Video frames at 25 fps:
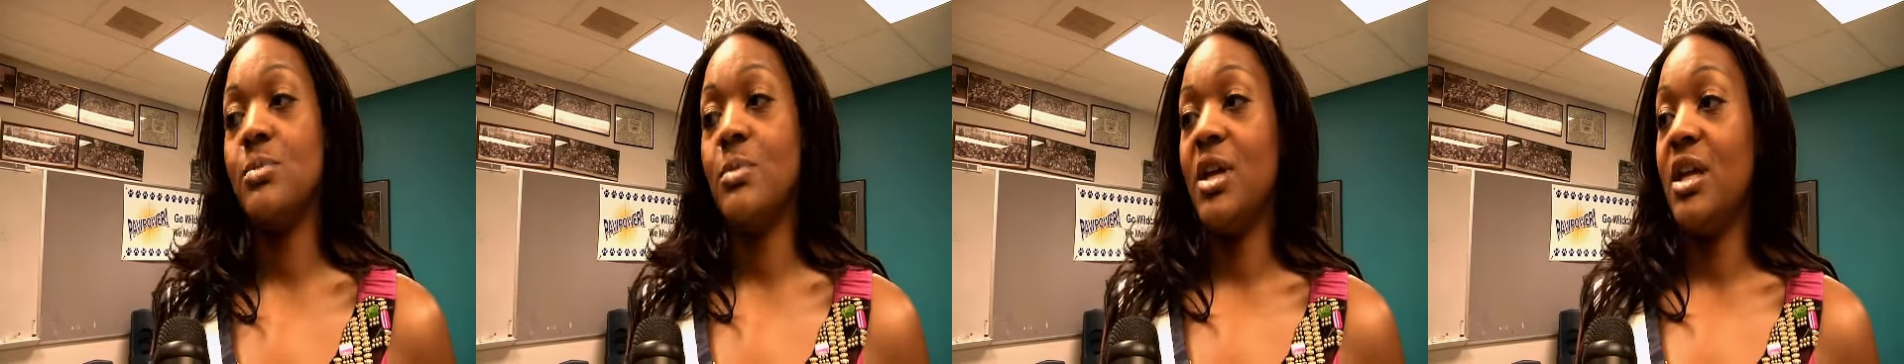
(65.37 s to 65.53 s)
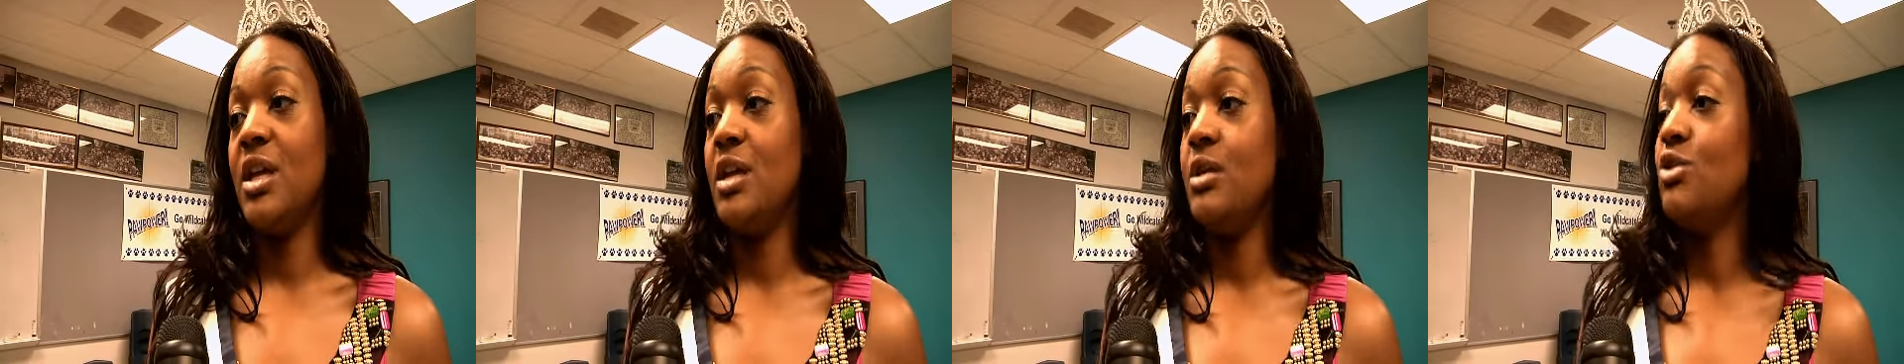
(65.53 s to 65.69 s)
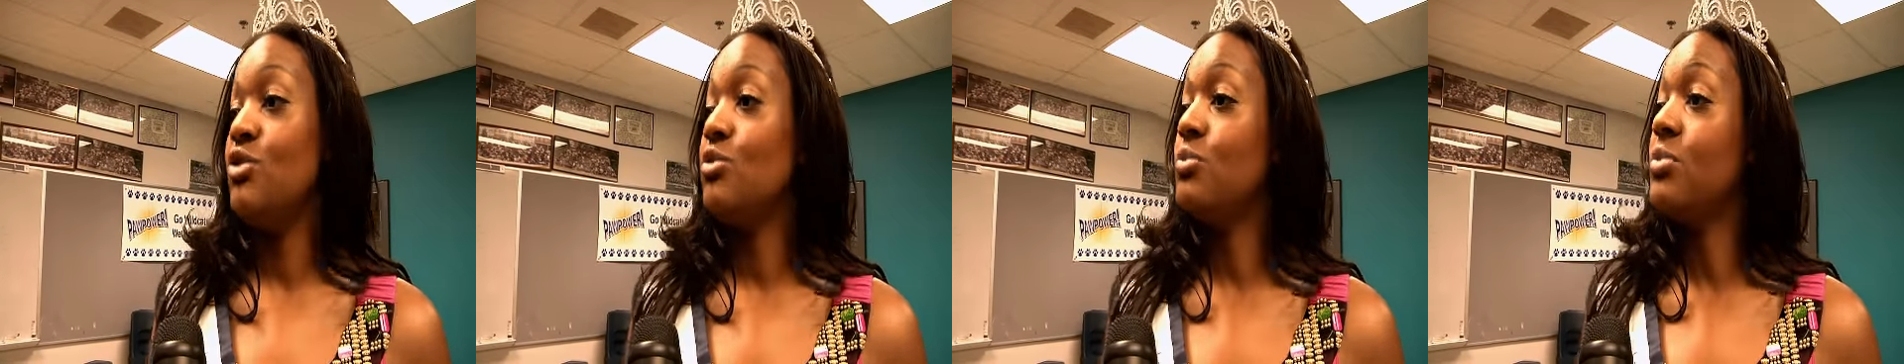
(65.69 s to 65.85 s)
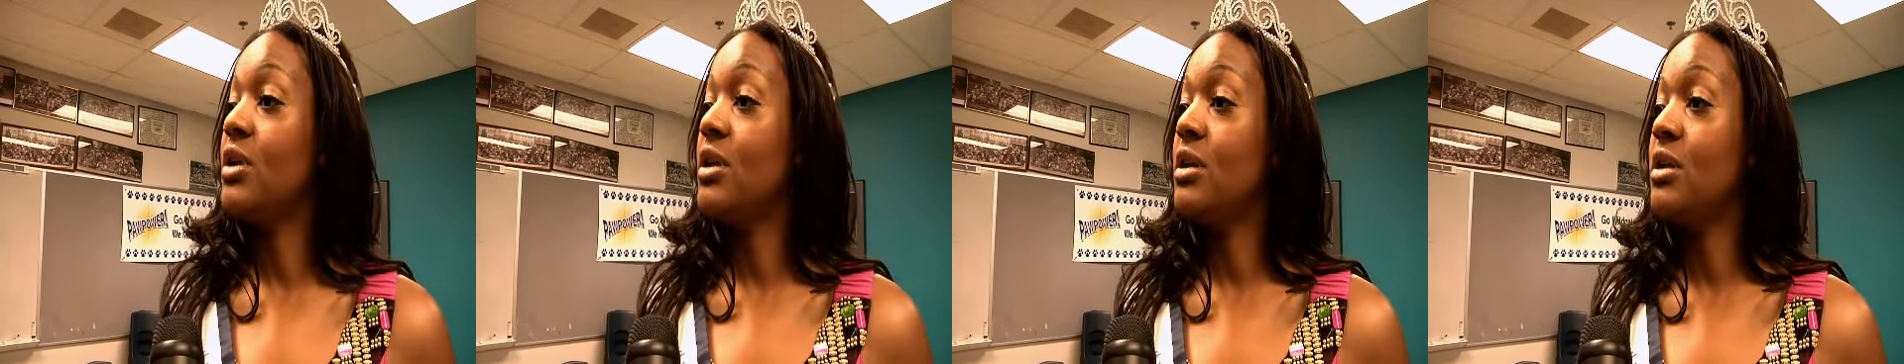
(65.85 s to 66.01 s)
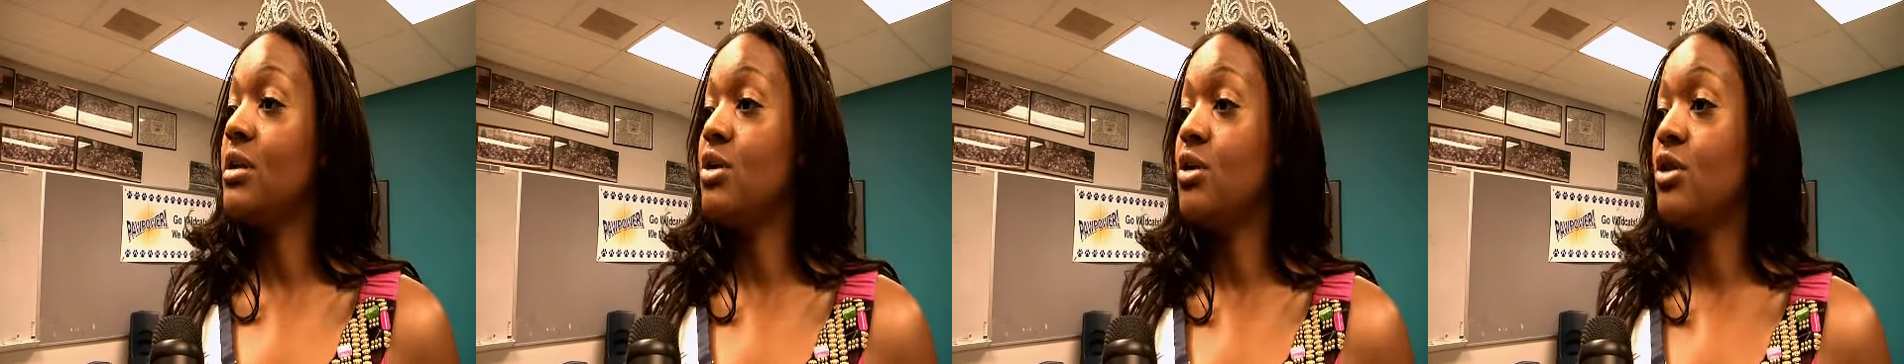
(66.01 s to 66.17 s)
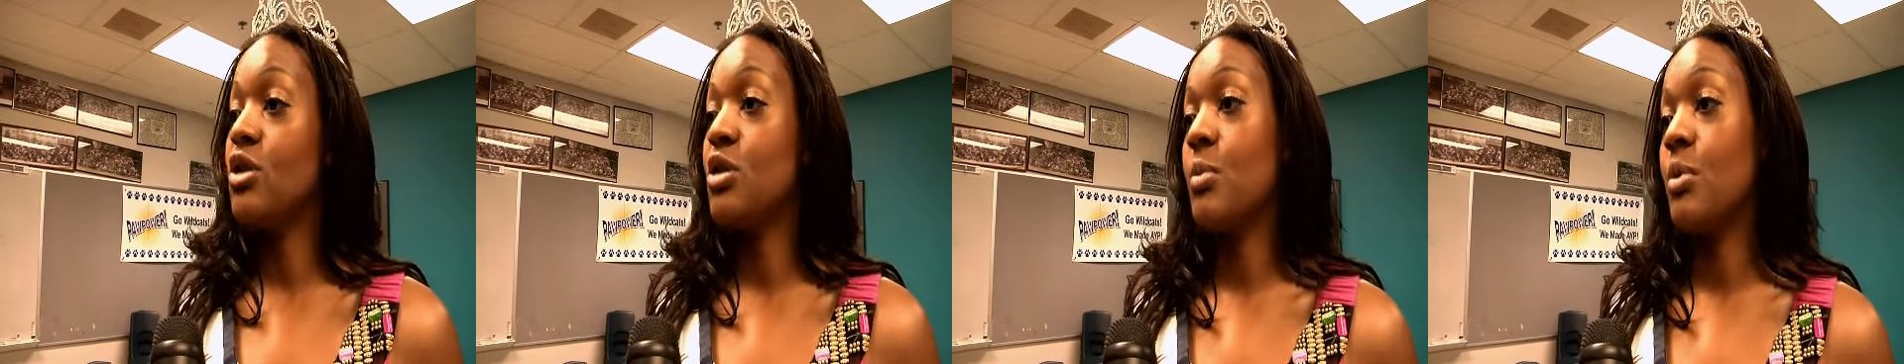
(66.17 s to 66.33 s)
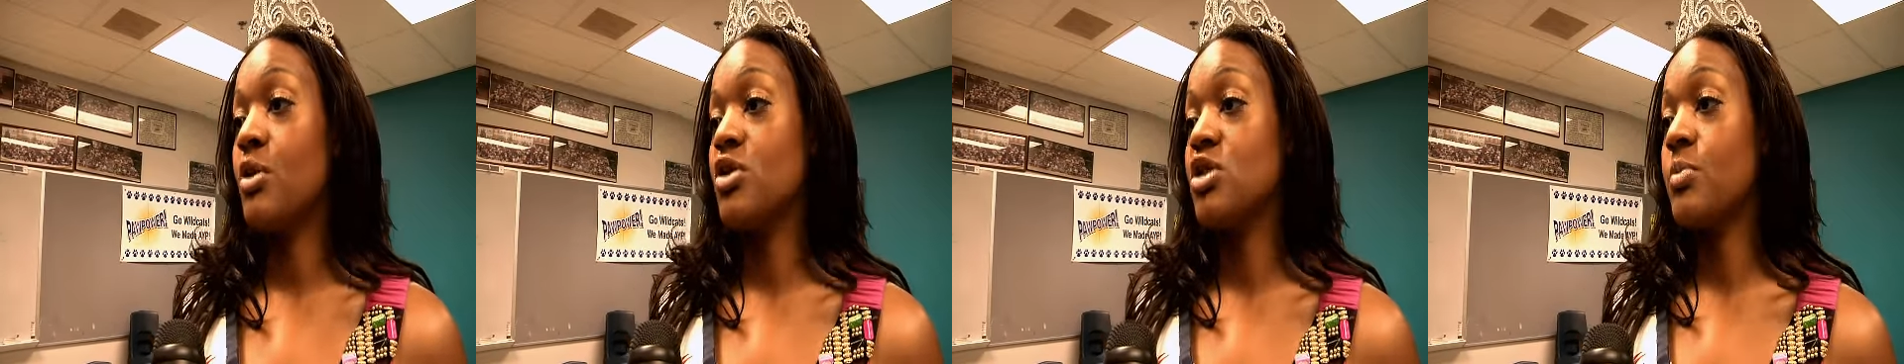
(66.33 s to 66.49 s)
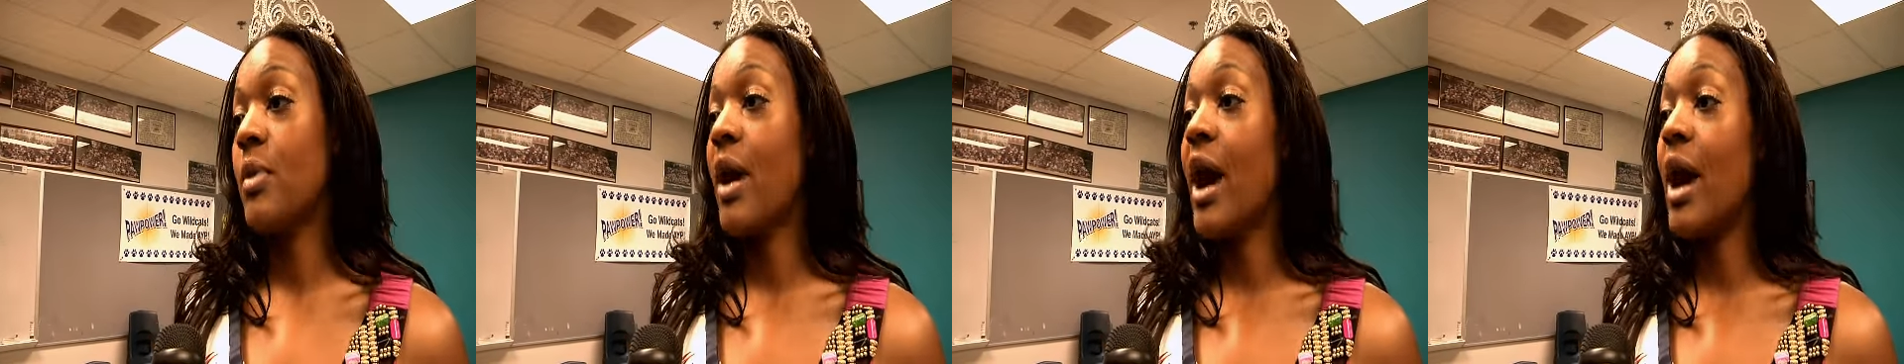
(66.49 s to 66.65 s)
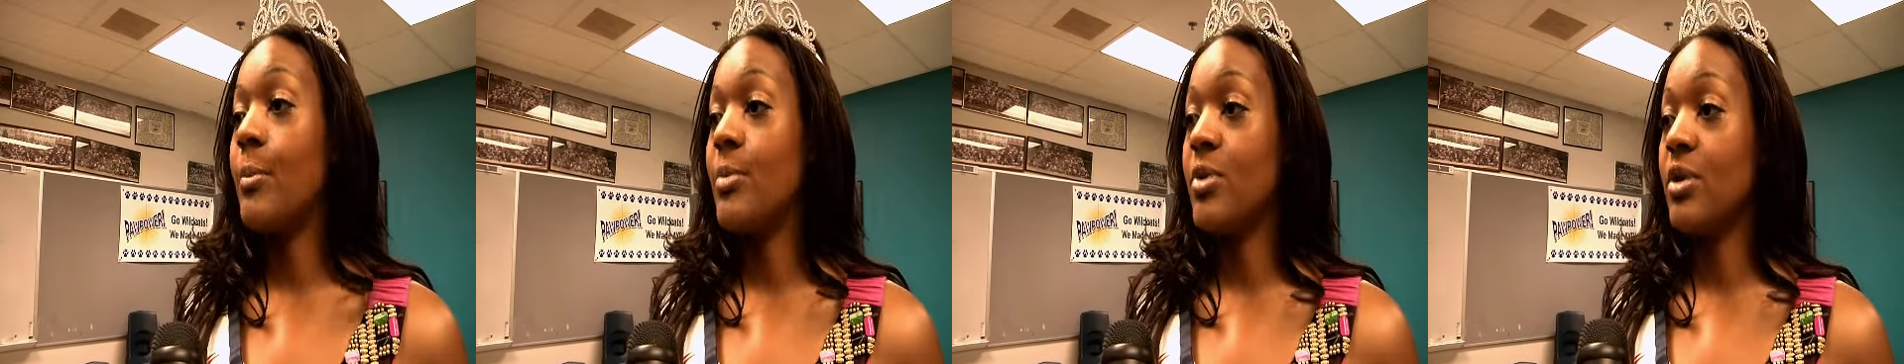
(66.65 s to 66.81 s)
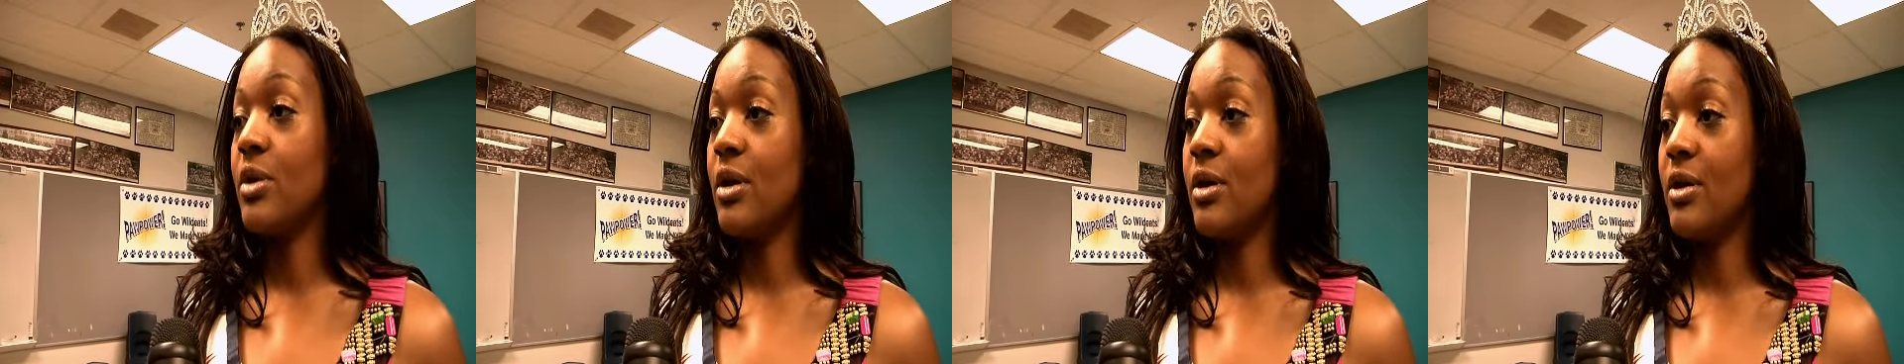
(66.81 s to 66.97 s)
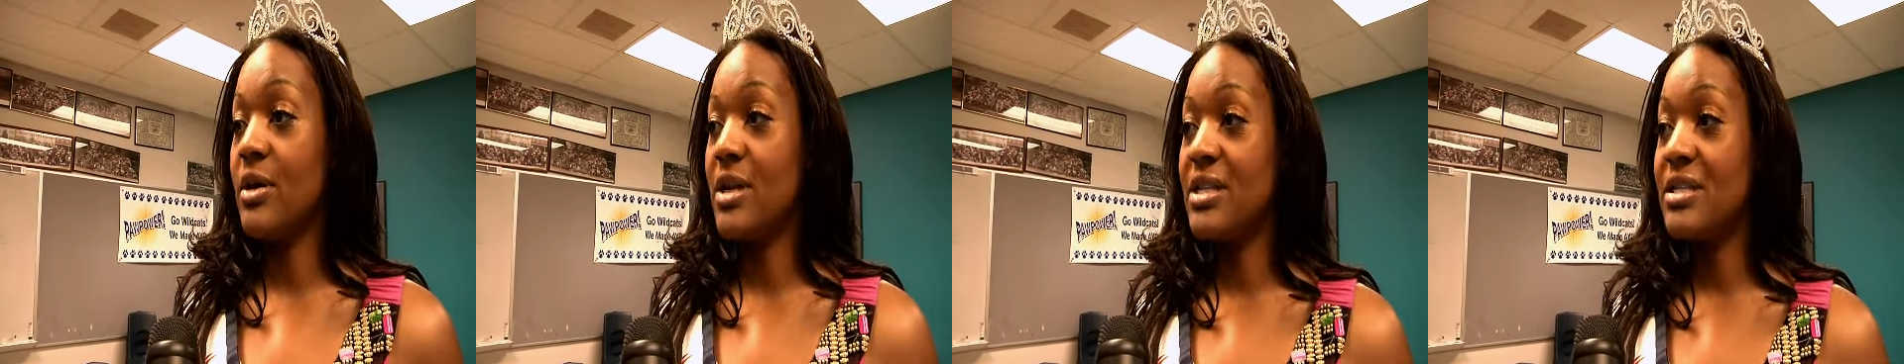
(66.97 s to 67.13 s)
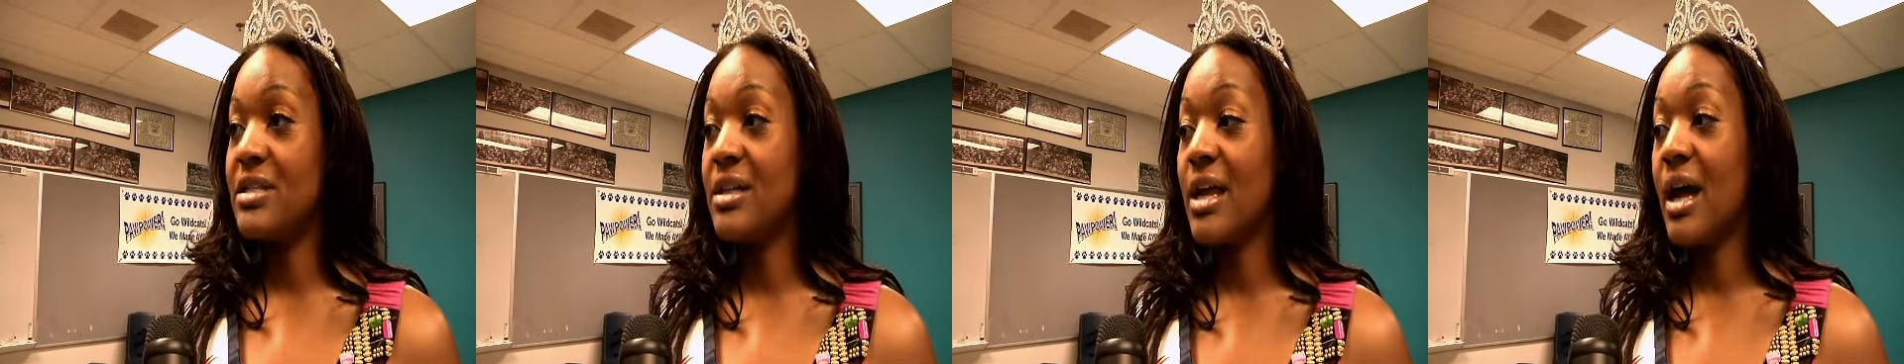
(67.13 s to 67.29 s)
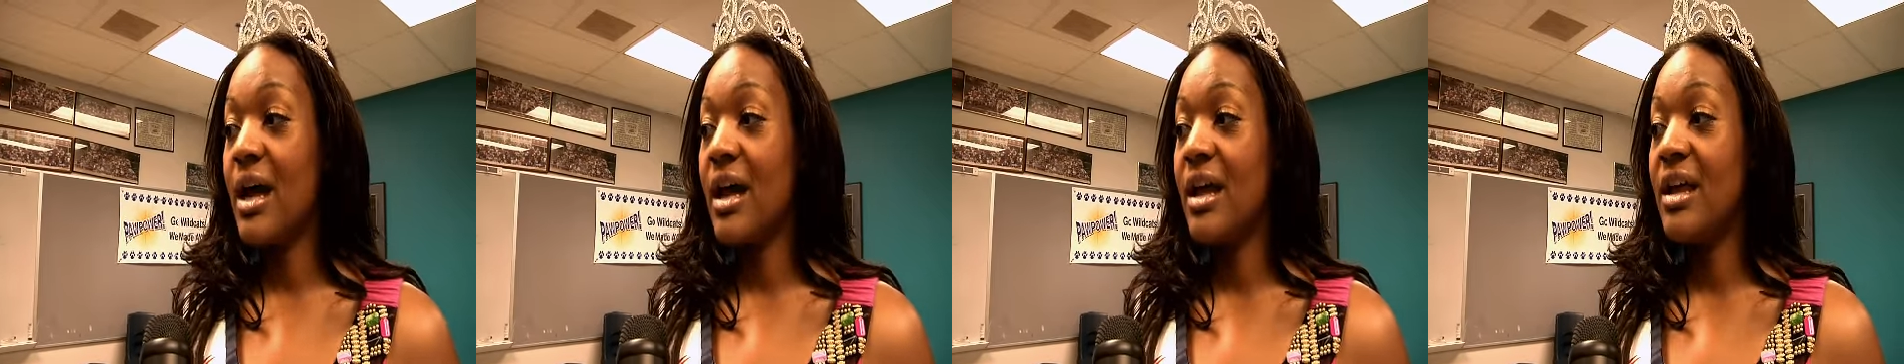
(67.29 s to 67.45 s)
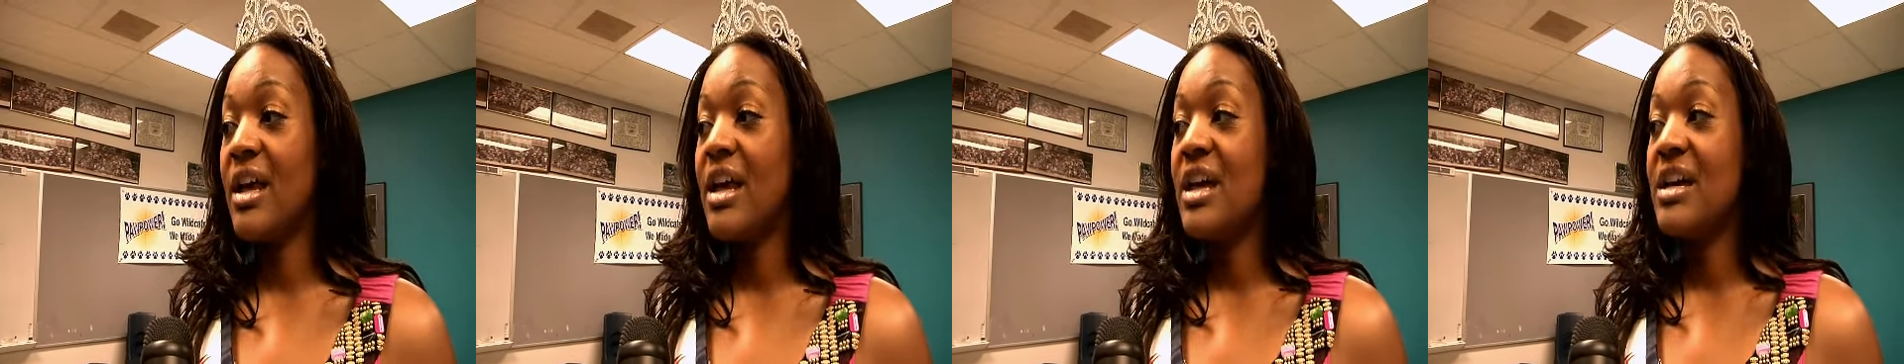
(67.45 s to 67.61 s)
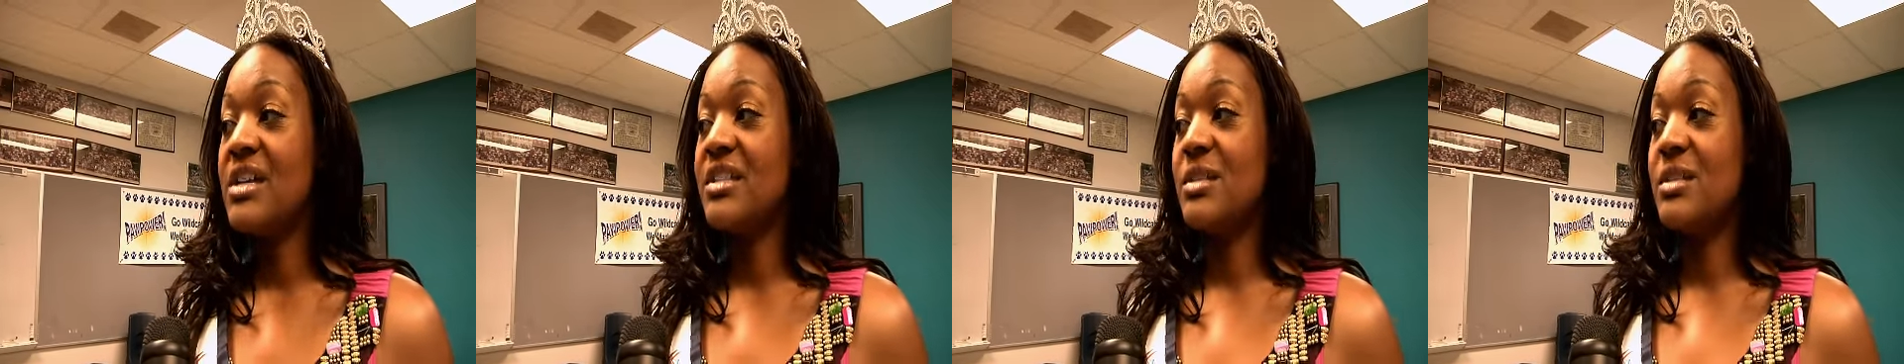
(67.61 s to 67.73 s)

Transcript: mean you're the most popular, and it's not.